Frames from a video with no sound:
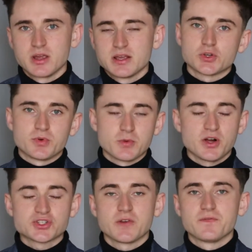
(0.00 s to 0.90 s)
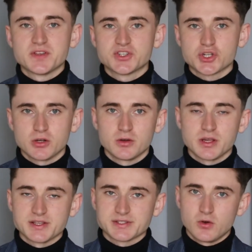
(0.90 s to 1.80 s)
So pretty much this channel
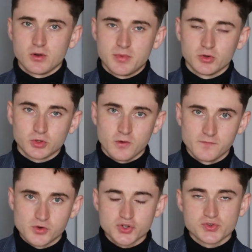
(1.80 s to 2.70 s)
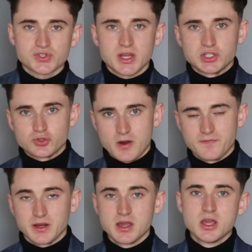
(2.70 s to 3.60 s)
is all about conversions and
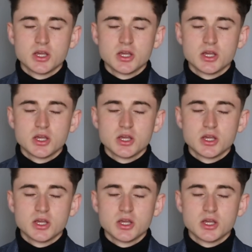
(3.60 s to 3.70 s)
traffic,